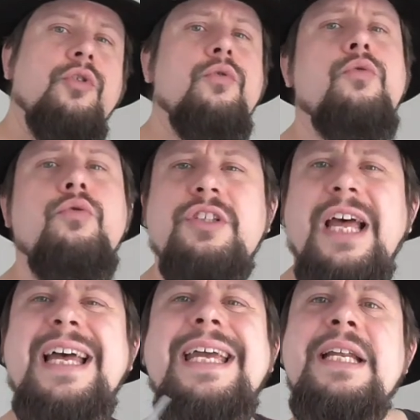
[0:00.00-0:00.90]
lose
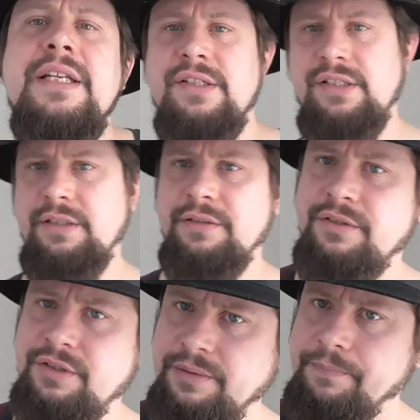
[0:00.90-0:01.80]
their
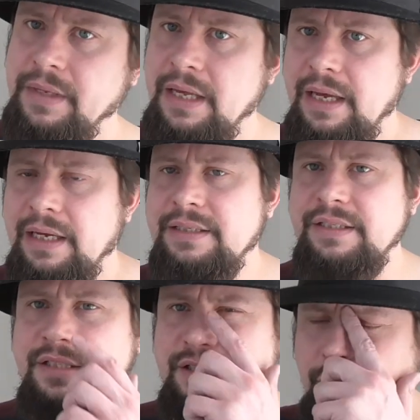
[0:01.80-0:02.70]
innocence. And
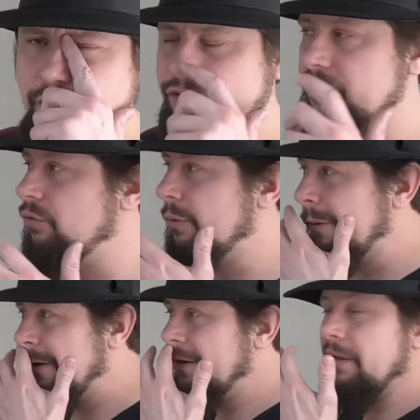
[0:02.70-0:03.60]
this is also